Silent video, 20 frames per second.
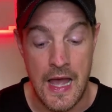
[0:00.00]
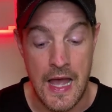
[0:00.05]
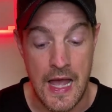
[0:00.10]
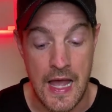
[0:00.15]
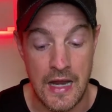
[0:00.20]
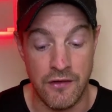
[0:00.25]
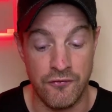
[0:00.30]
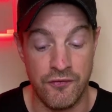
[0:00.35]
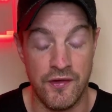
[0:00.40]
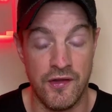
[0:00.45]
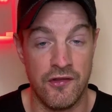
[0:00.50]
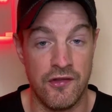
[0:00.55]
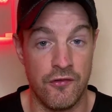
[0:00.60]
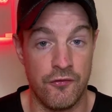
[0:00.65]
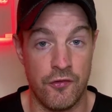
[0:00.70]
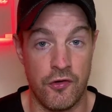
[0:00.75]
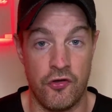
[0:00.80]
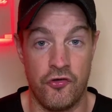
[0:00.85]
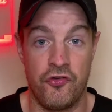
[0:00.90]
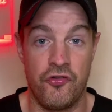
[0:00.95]
And
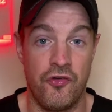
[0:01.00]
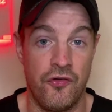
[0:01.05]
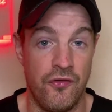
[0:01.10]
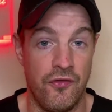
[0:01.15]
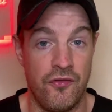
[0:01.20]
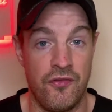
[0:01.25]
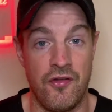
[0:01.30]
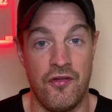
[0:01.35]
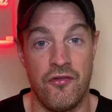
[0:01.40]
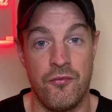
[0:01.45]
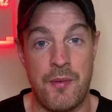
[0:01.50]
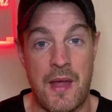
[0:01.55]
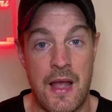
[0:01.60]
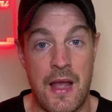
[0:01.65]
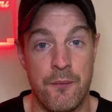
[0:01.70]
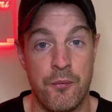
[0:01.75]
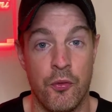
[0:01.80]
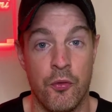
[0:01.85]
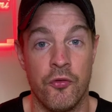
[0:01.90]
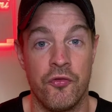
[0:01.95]
Vehicle Versions is
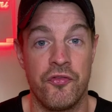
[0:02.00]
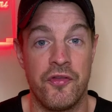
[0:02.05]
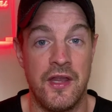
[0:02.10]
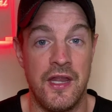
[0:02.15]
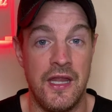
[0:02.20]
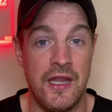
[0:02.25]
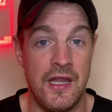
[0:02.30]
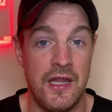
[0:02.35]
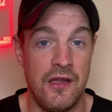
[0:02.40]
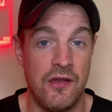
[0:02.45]
back posting.